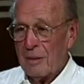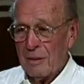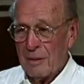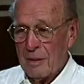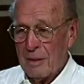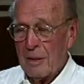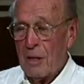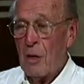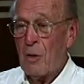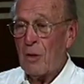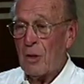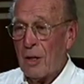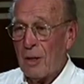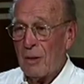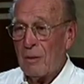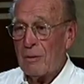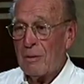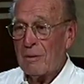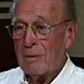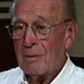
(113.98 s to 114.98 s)
the
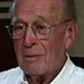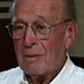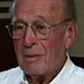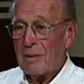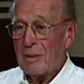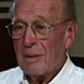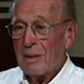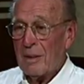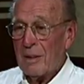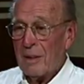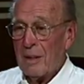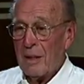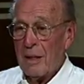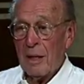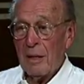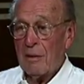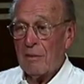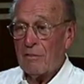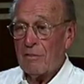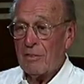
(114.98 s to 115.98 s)
logo
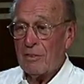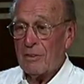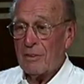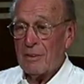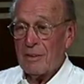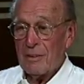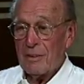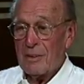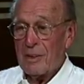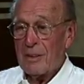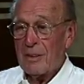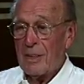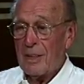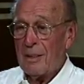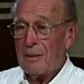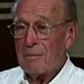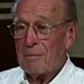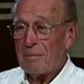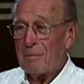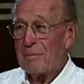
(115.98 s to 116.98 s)
of the
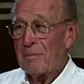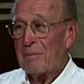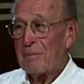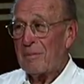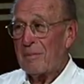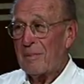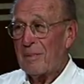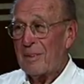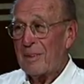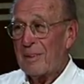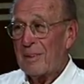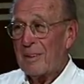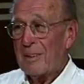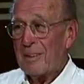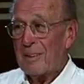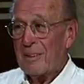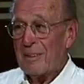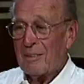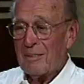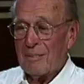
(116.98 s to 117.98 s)
team.
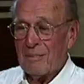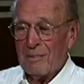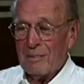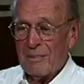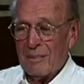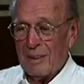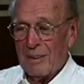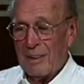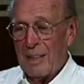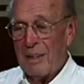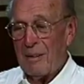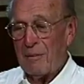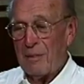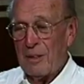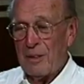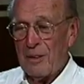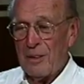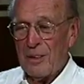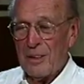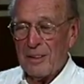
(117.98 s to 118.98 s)
Well, that
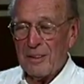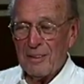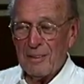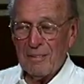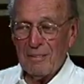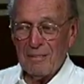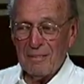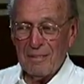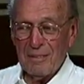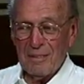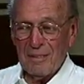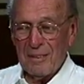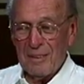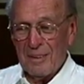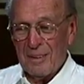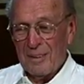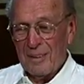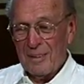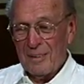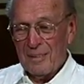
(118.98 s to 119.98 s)
we ought
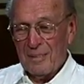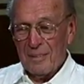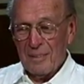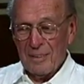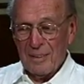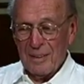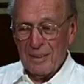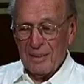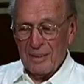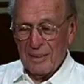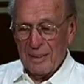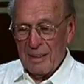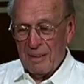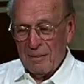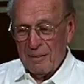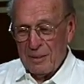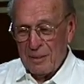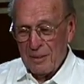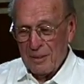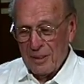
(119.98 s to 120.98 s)

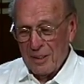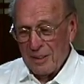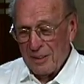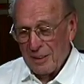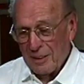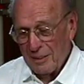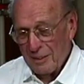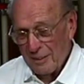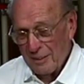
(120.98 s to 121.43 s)
to